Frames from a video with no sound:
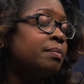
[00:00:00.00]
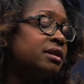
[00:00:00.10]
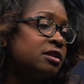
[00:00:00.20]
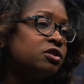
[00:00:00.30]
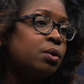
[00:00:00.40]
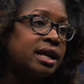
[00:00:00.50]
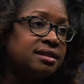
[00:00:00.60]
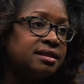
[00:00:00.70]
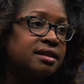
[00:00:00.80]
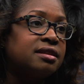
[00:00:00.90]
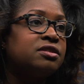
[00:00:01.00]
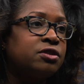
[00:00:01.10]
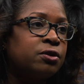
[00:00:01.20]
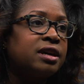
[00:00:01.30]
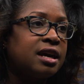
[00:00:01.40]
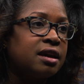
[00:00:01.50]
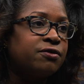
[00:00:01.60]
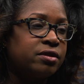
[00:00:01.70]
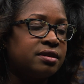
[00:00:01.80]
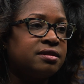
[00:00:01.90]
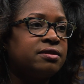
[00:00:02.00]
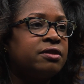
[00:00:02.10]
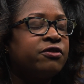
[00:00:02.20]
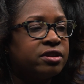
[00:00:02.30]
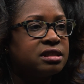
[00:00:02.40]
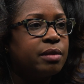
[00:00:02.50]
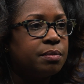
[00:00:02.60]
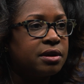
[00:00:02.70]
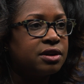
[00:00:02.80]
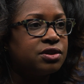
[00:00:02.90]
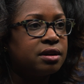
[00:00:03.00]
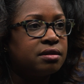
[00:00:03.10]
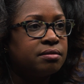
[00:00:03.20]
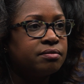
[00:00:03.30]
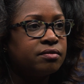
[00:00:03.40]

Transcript: up until 26 is so key for this population.